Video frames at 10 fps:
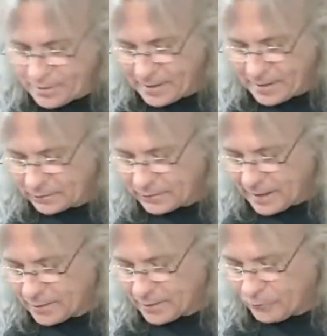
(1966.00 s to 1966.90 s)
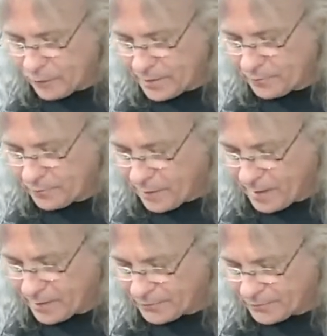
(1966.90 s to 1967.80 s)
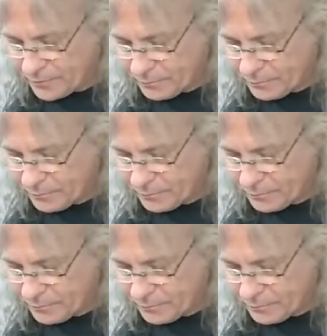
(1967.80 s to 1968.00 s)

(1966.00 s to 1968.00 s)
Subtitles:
had a lot of great advice.